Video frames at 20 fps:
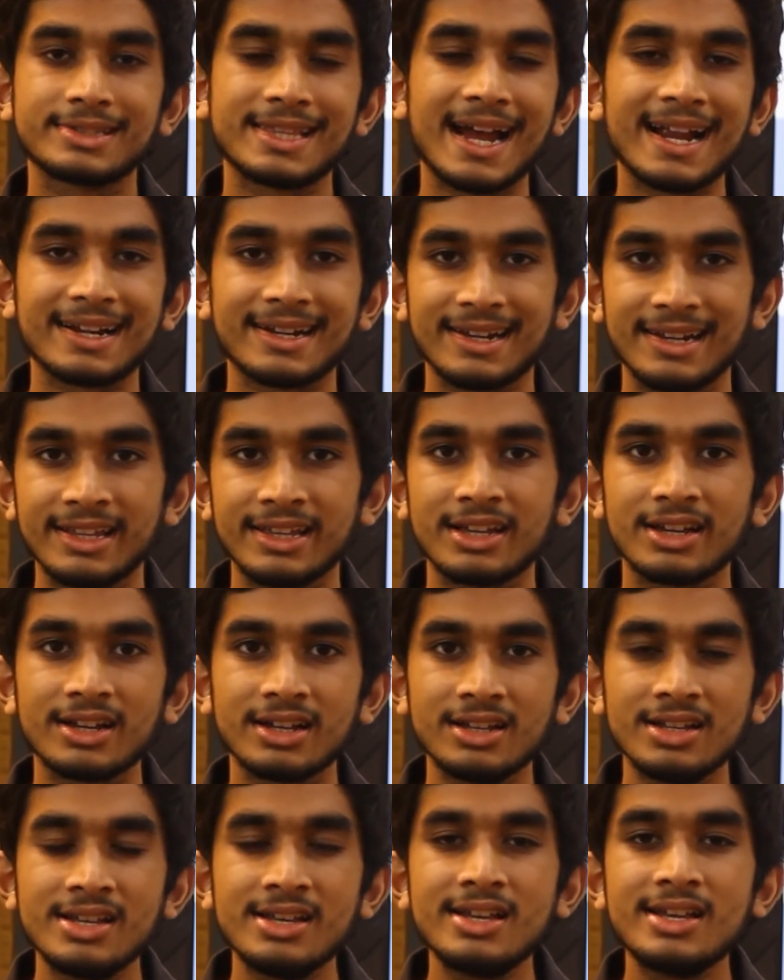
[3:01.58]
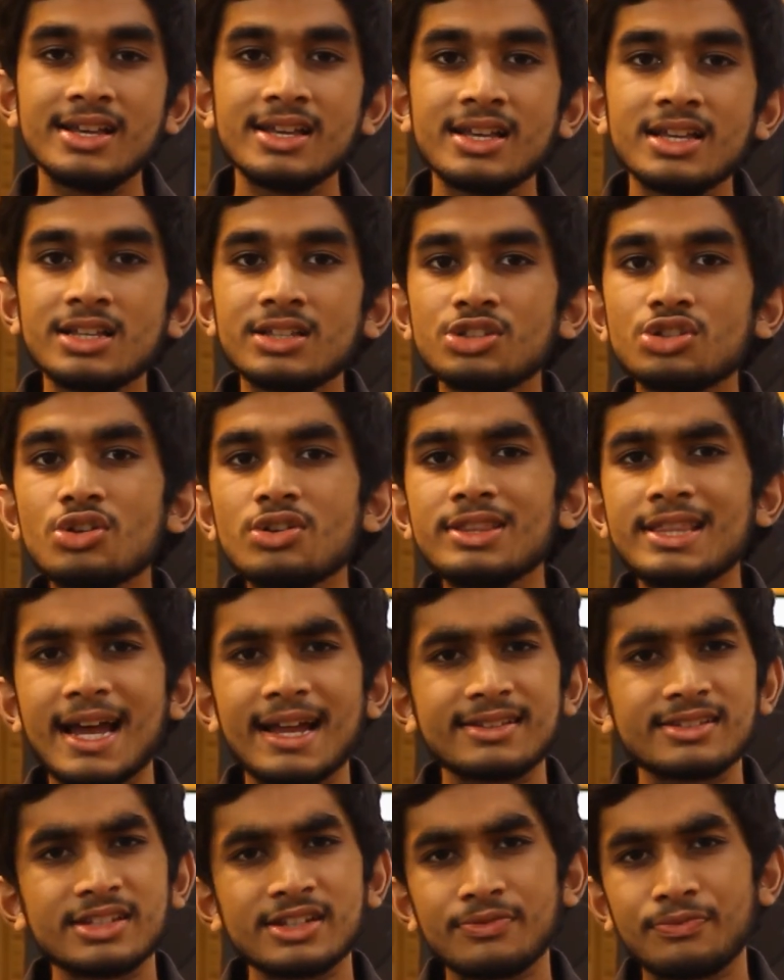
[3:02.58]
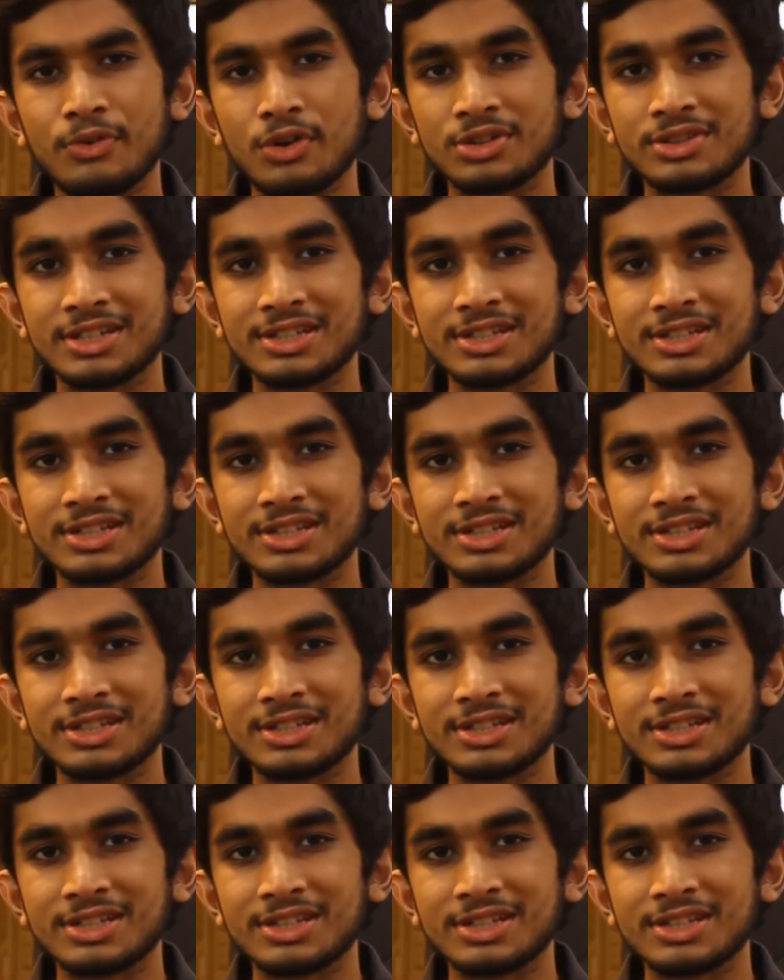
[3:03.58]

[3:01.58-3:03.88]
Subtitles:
that link. So that's it for